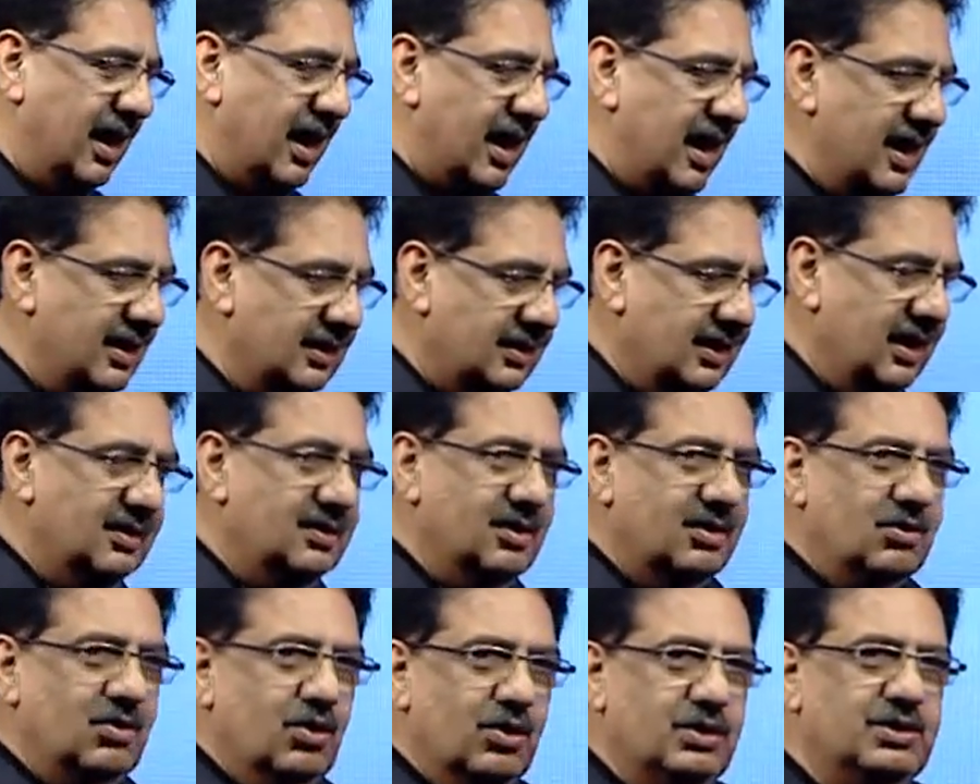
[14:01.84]
I think
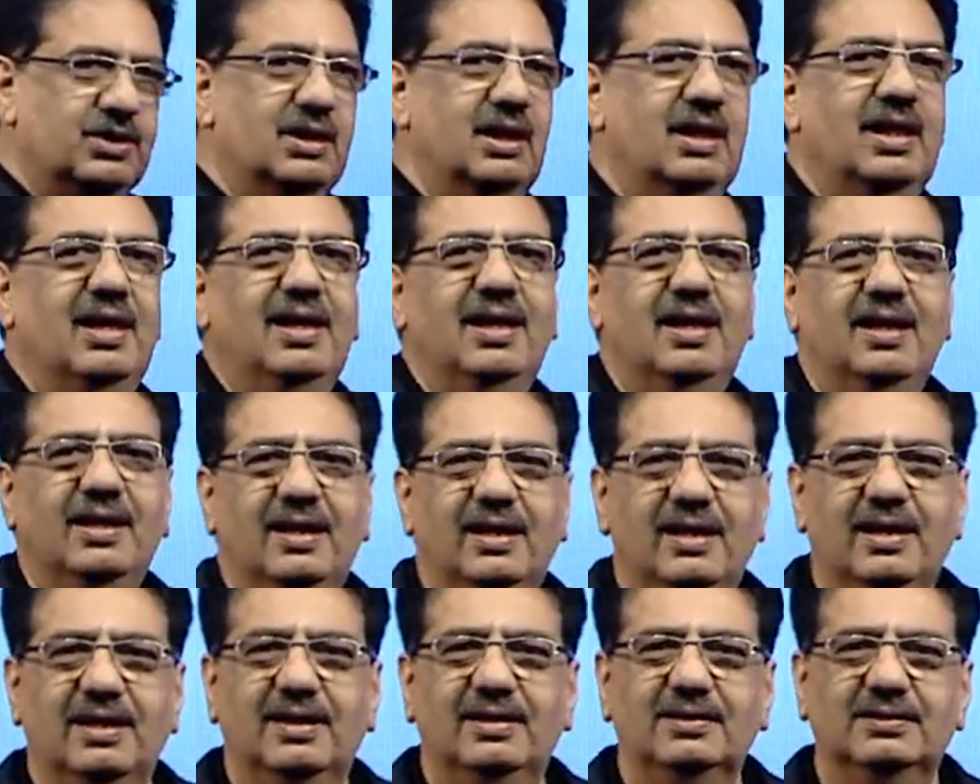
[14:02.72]
the question here
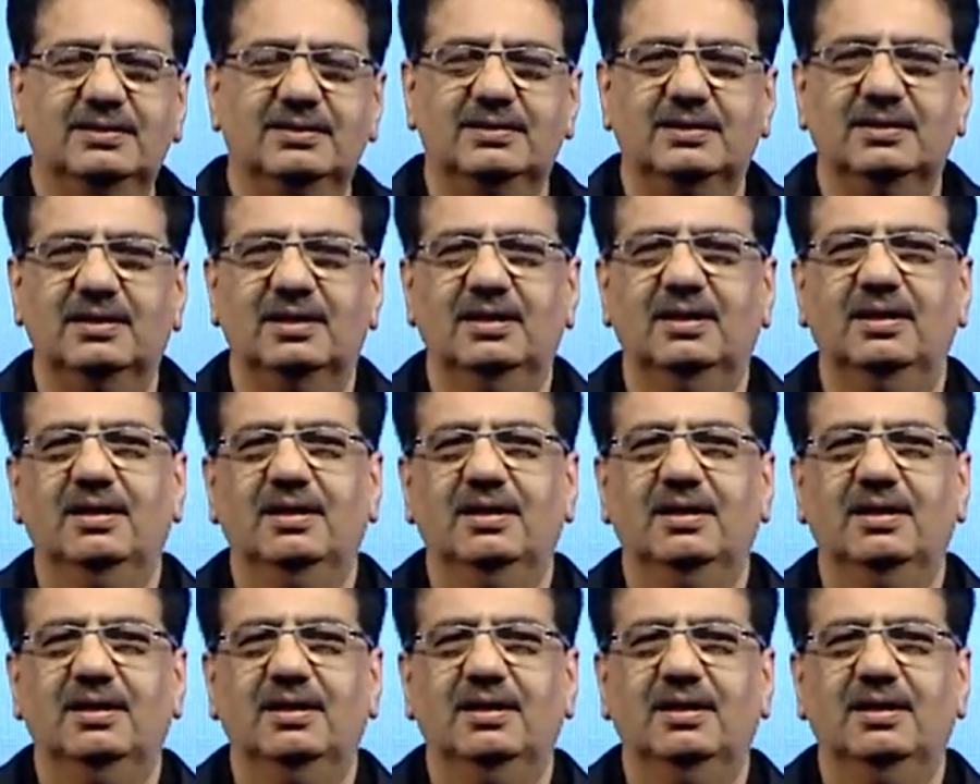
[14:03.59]
is,